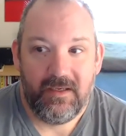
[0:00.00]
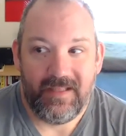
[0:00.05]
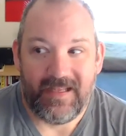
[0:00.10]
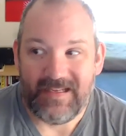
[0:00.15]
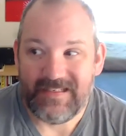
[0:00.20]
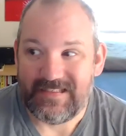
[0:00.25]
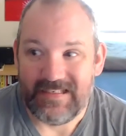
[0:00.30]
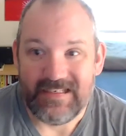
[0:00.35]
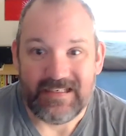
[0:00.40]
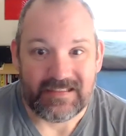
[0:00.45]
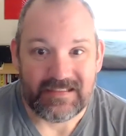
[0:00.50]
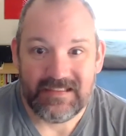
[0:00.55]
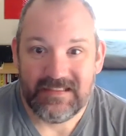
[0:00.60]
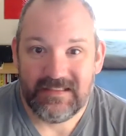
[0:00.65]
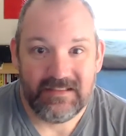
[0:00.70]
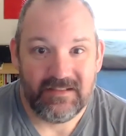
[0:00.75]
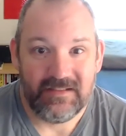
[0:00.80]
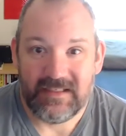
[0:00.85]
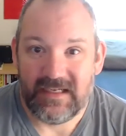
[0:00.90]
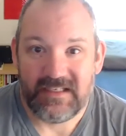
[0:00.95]
that's it.
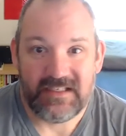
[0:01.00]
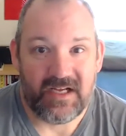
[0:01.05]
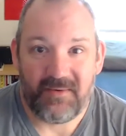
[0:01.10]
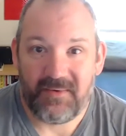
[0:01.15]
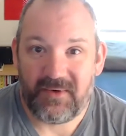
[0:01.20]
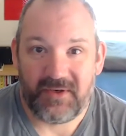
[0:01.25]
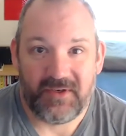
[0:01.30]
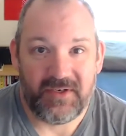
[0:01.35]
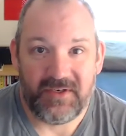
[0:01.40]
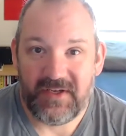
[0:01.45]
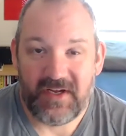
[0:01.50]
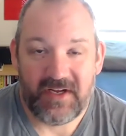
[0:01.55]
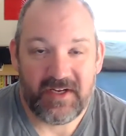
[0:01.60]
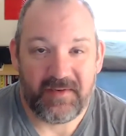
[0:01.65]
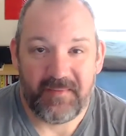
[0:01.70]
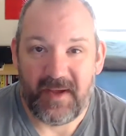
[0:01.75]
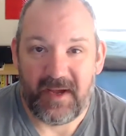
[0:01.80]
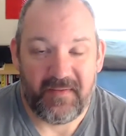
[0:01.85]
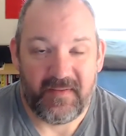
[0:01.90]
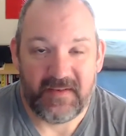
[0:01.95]
That's all we're going to
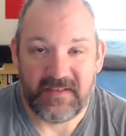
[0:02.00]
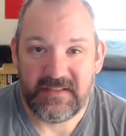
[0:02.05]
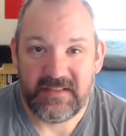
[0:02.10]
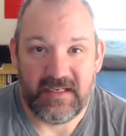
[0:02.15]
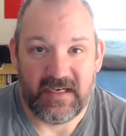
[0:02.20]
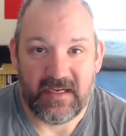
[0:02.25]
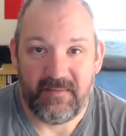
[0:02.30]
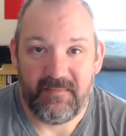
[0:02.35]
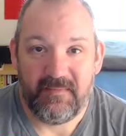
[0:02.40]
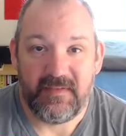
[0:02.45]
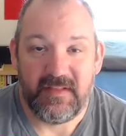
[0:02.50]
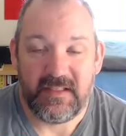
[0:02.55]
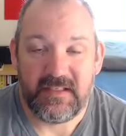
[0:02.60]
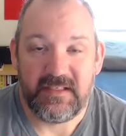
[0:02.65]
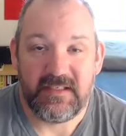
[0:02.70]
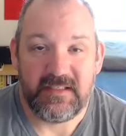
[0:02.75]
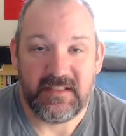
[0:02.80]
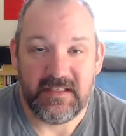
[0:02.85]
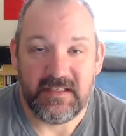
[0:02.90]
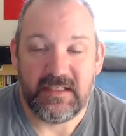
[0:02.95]
talk about this time. This
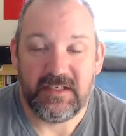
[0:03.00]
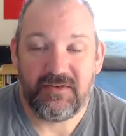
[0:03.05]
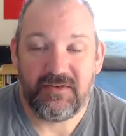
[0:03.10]
is the